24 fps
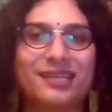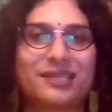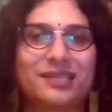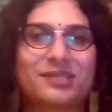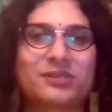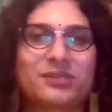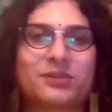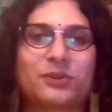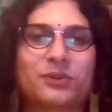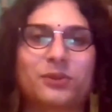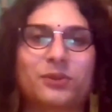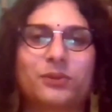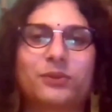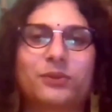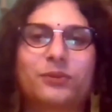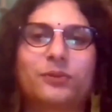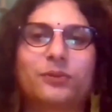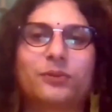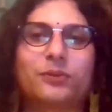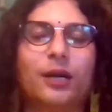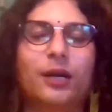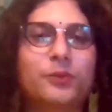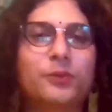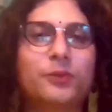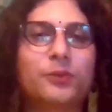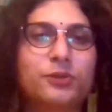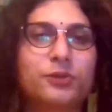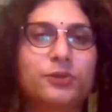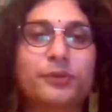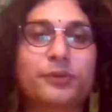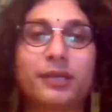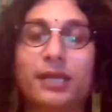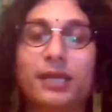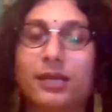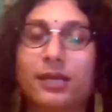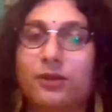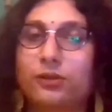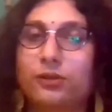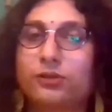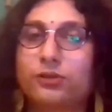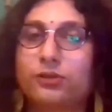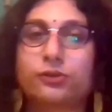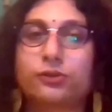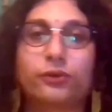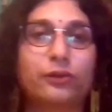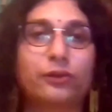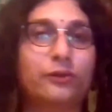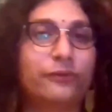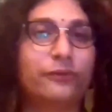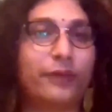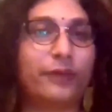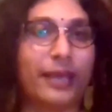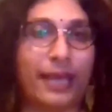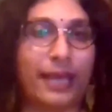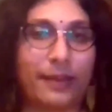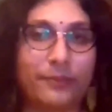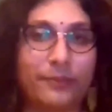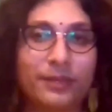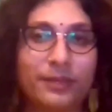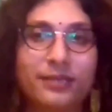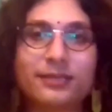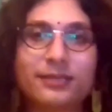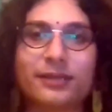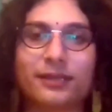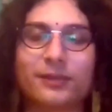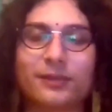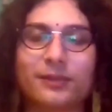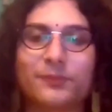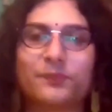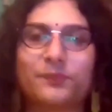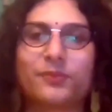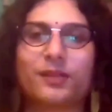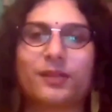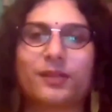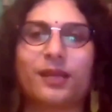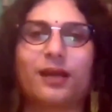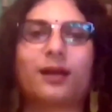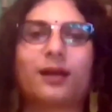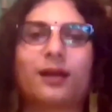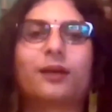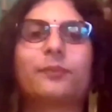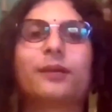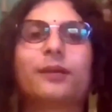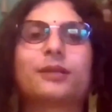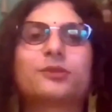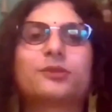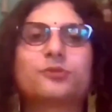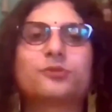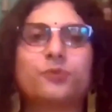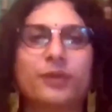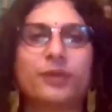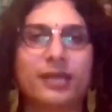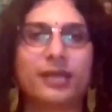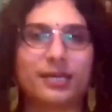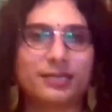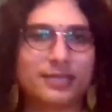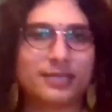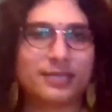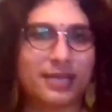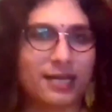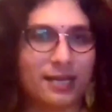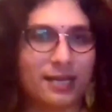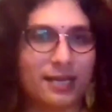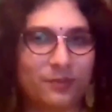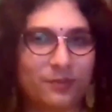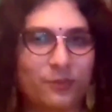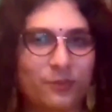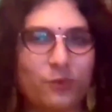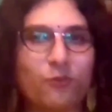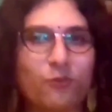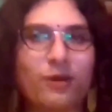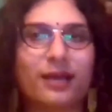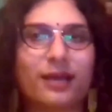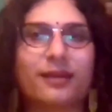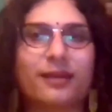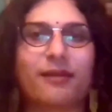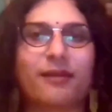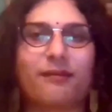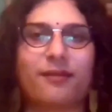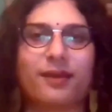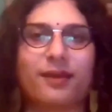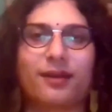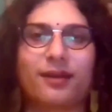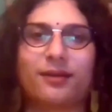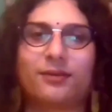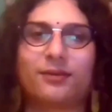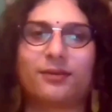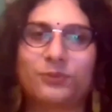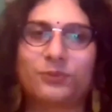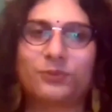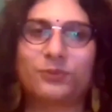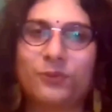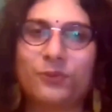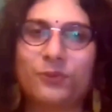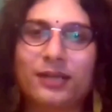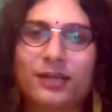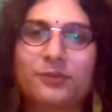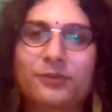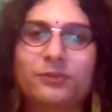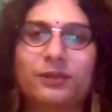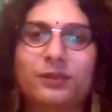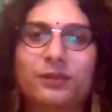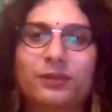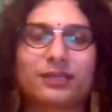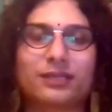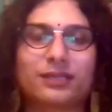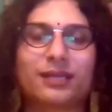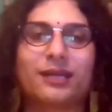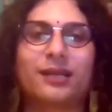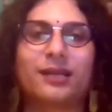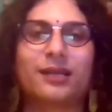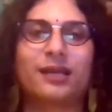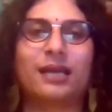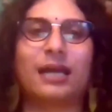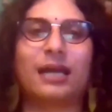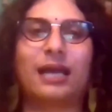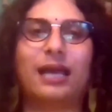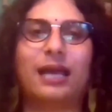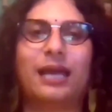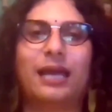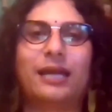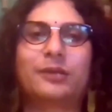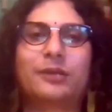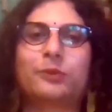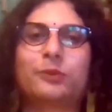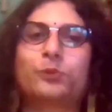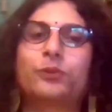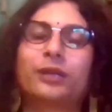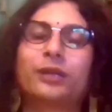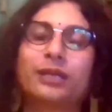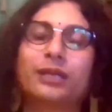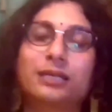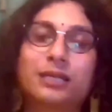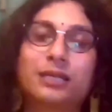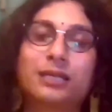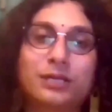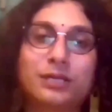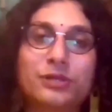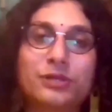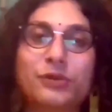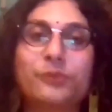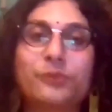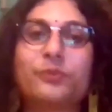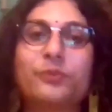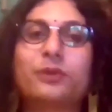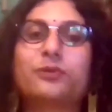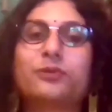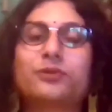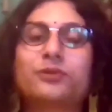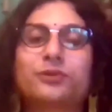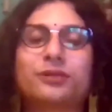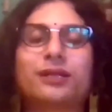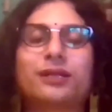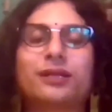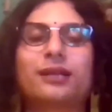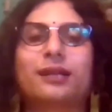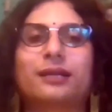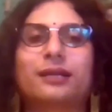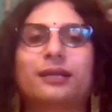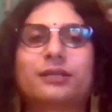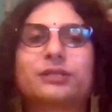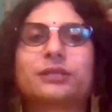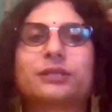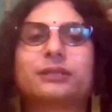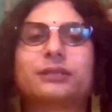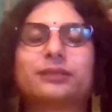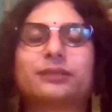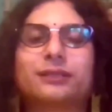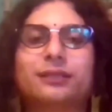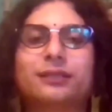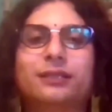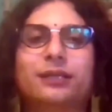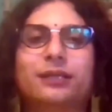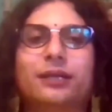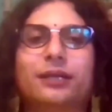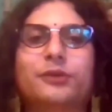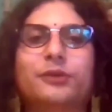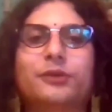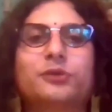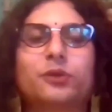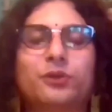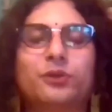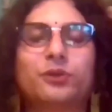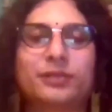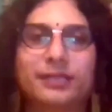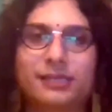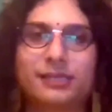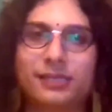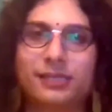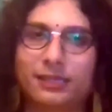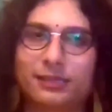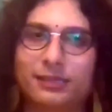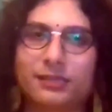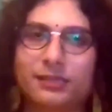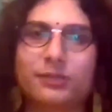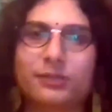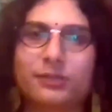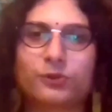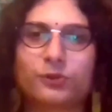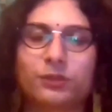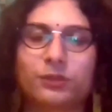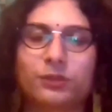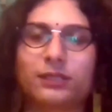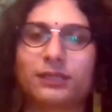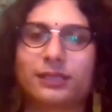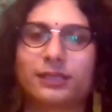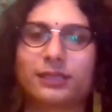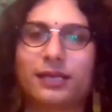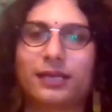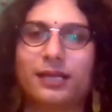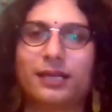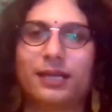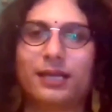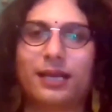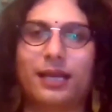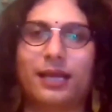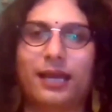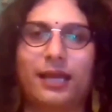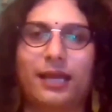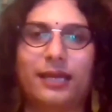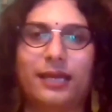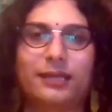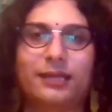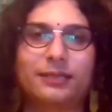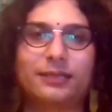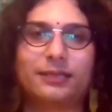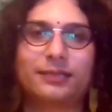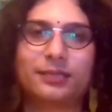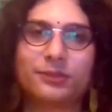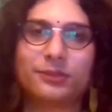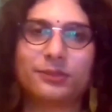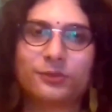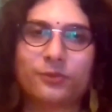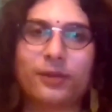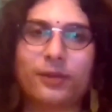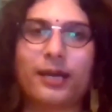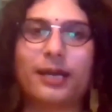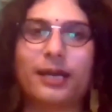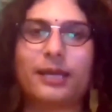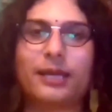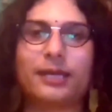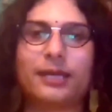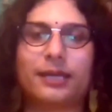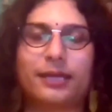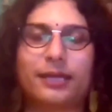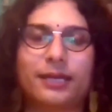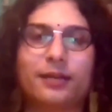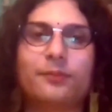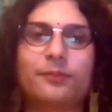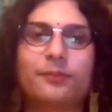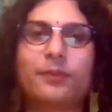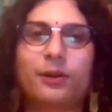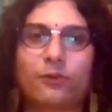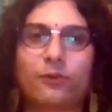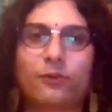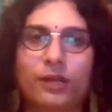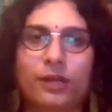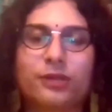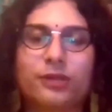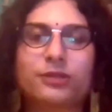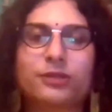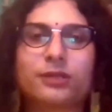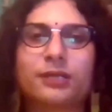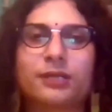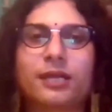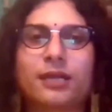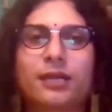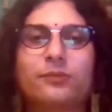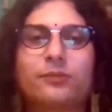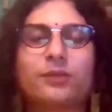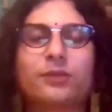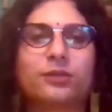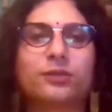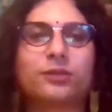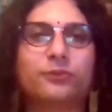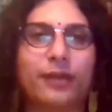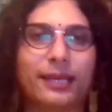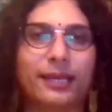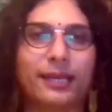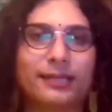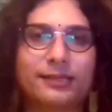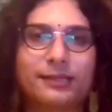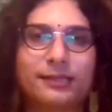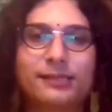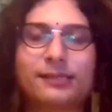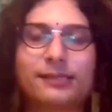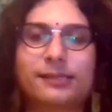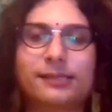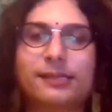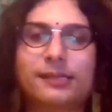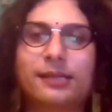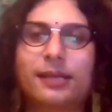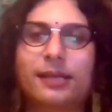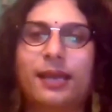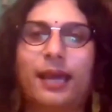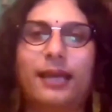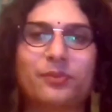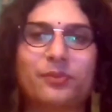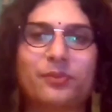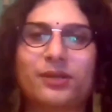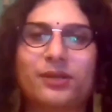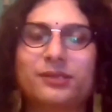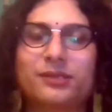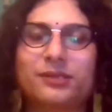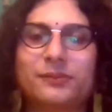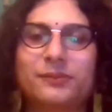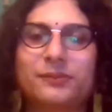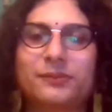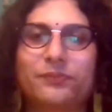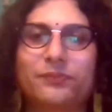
So, of course, we cannot solve everything, but we can take up one area, one work, and we can contribute to the larger social justice work. And this is why Akam Foundation came into exist, because